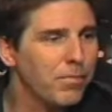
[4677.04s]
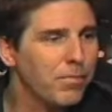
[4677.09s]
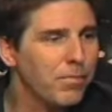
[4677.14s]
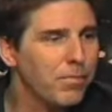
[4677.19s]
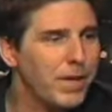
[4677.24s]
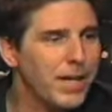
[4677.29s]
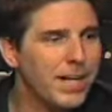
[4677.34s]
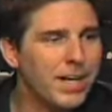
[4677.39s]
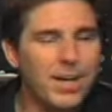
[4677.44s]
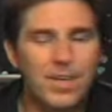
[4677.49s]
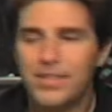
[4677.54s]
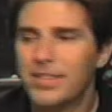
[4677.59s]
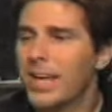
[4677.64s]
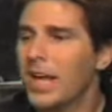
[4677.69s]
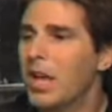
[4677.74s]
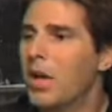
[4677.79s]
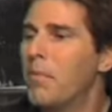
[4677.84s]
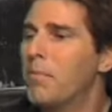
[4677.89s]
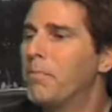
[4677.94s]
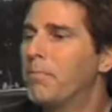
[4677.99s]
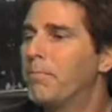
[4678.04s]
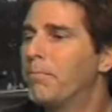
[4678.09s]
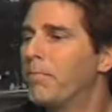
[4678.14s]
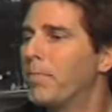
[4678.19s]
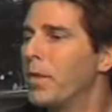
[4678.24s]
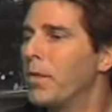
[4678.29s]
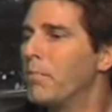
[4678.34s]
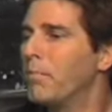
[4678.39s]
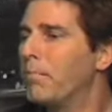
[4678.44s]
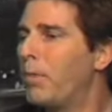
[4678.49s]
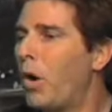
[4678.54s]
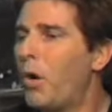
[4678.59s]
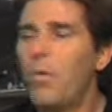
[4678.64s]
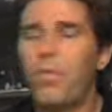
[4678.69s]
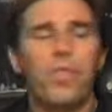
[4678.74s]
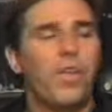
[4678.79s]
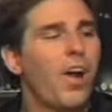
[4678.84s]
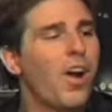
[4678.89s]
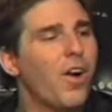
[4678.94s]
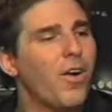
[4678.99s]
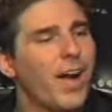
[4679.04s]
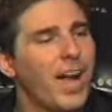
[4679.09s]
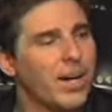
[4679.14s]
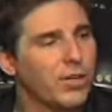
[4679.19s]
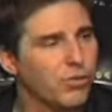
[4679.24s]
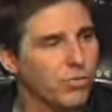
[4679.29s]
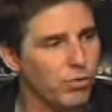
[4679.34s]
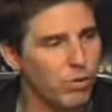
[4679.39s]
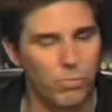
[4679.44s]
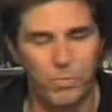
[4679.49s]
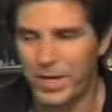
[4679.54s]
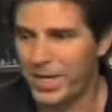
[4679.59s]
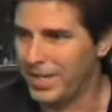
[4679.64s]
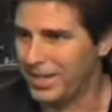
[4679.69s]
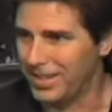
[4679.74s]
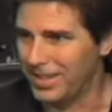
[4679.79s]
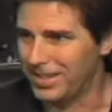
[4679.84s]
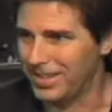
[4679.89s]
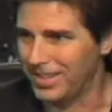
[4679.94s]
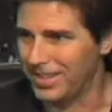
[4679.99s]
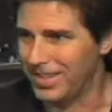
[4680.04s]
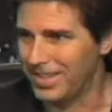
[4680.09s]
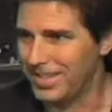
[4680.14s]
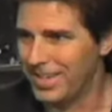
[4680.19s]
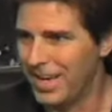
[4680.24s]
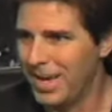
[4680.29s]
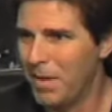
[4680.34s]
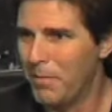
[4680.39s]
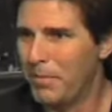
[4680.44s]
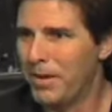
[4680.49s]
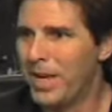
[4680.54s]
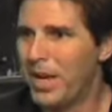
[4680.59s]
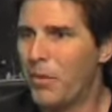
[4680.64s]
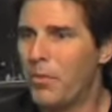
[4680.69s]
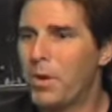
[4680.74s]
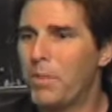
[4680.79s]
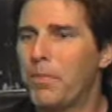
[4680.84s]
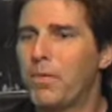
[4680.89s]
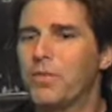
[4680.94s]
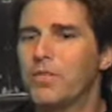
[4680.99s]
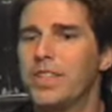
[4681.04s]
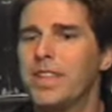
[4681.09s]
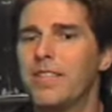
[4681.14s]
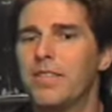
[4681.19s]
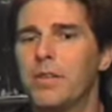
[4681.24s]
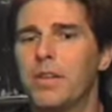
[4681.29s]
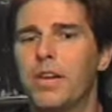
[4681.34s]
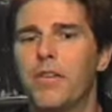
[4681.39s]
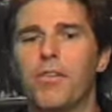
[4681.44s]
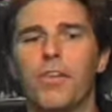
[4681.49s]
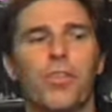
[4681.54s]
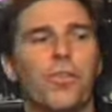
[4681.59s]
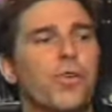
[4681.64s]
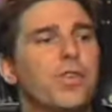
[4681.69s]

Because both are actual weaknesses, but yet we perceive them different. They're